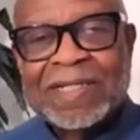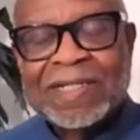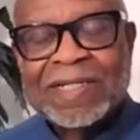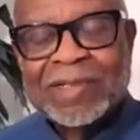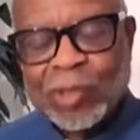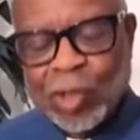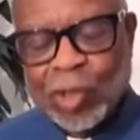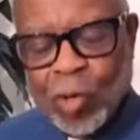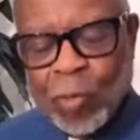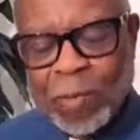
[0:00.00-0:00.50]

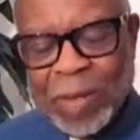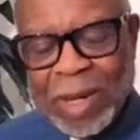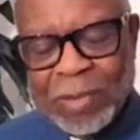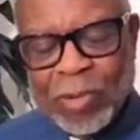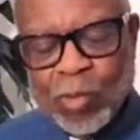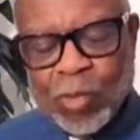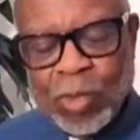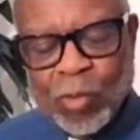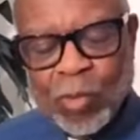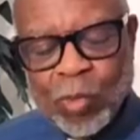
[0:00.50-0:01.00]
You know,
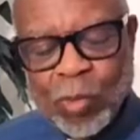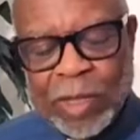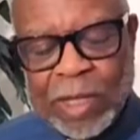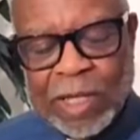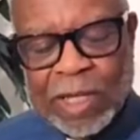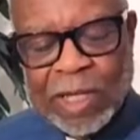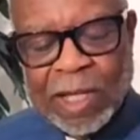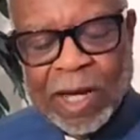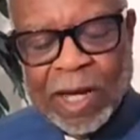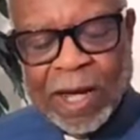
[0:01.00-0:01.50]
maybe when
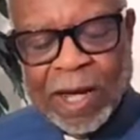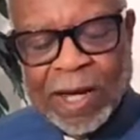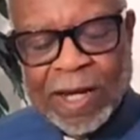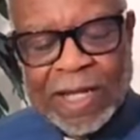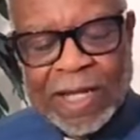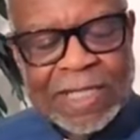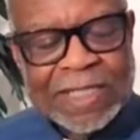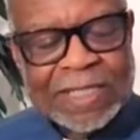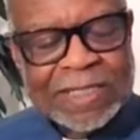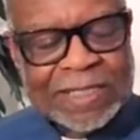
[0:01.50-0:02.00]
we uh,
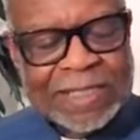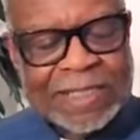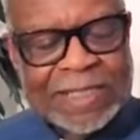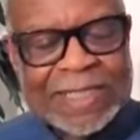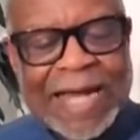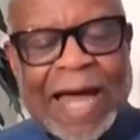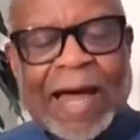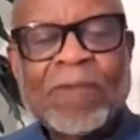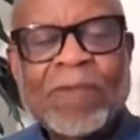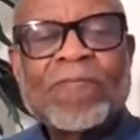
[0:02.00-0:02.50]

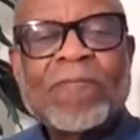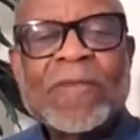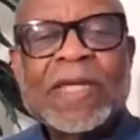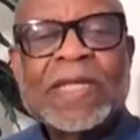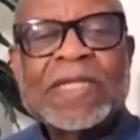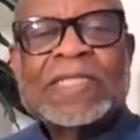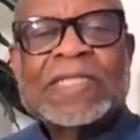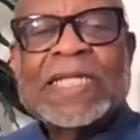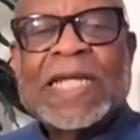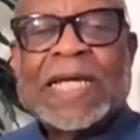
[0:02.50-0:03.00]
send out
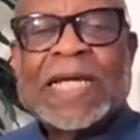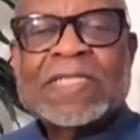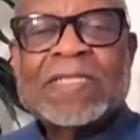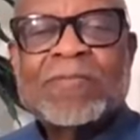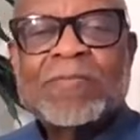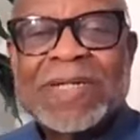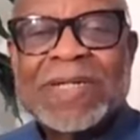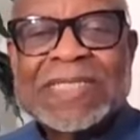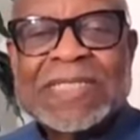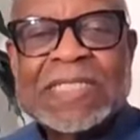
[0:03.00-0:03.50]
text
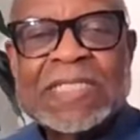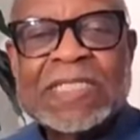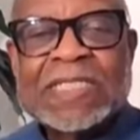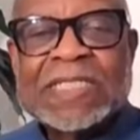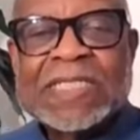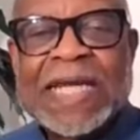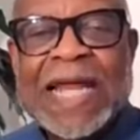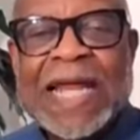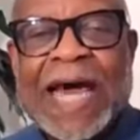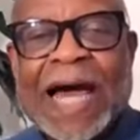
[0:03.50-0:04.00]

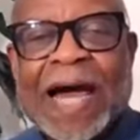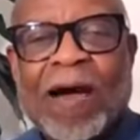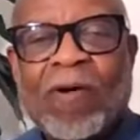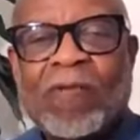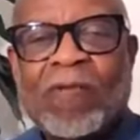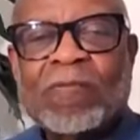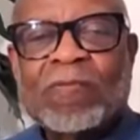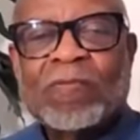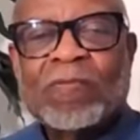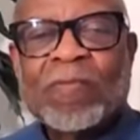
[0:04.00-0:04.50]
messages now,
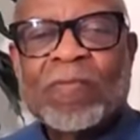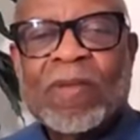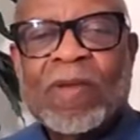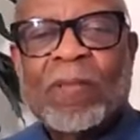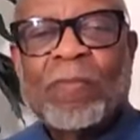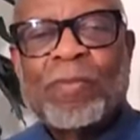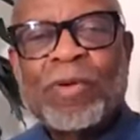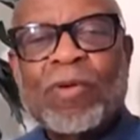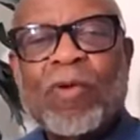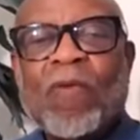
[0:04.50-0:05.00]

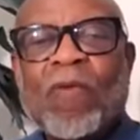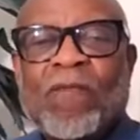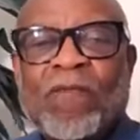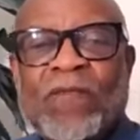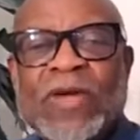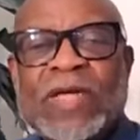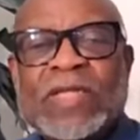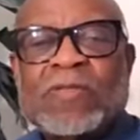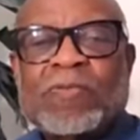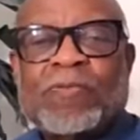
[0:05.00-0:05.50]
put on
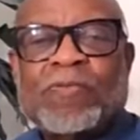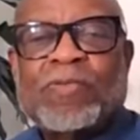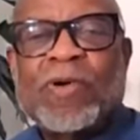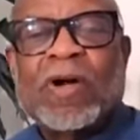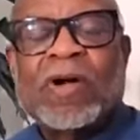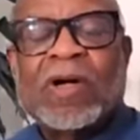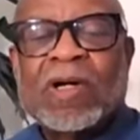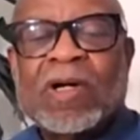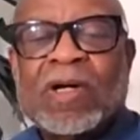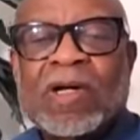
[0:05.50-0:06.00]

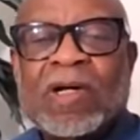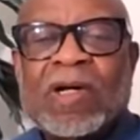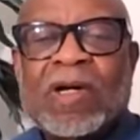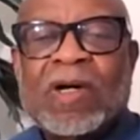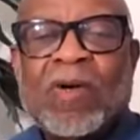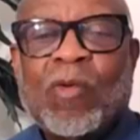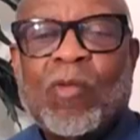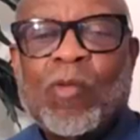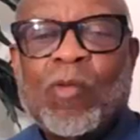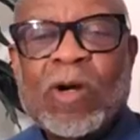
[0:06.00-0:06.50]
Facebook,
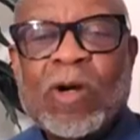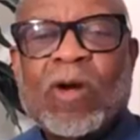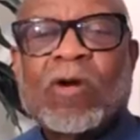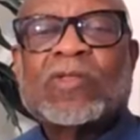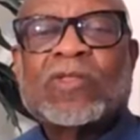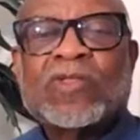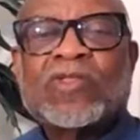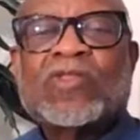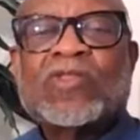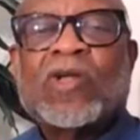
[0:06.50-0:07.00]
we
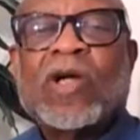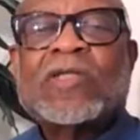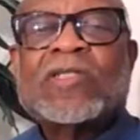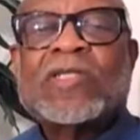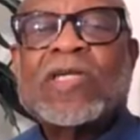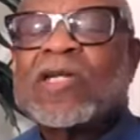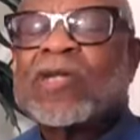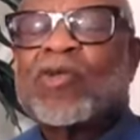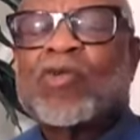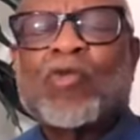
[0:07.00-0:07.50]
ought to start
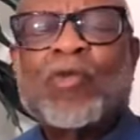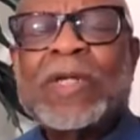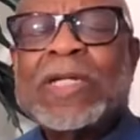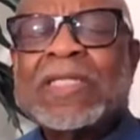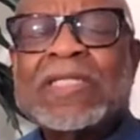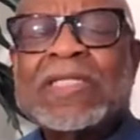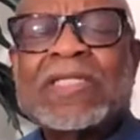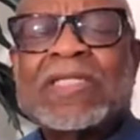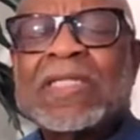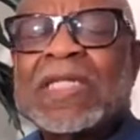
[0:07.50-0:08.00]
saying
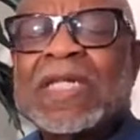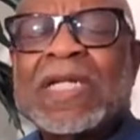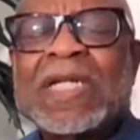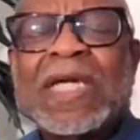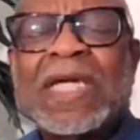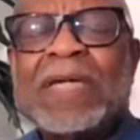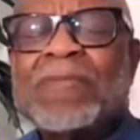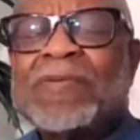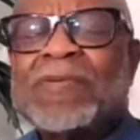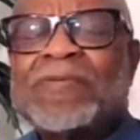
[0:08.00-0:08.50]
greetings in the
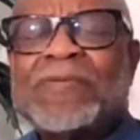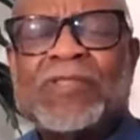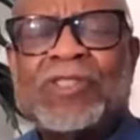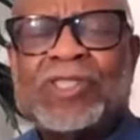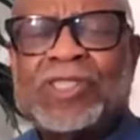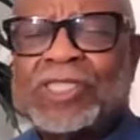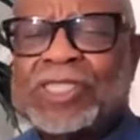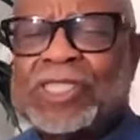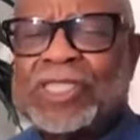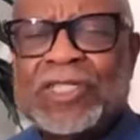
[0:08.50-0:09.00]
name of
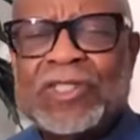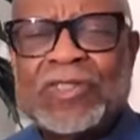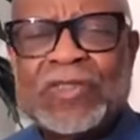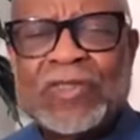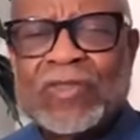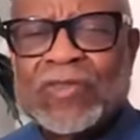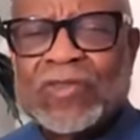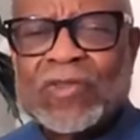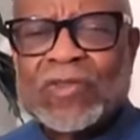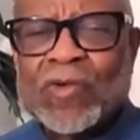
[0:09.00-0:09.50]

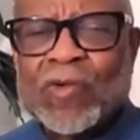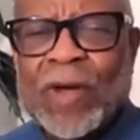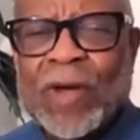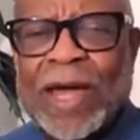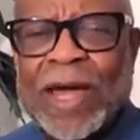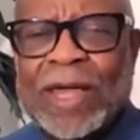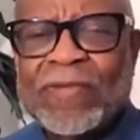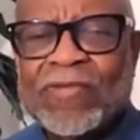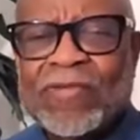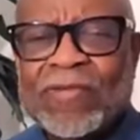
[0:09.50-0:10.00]
Jesus the
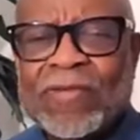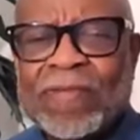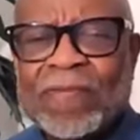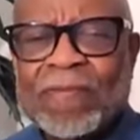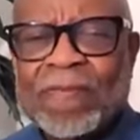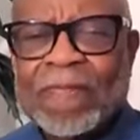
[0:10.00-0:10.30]
Christ.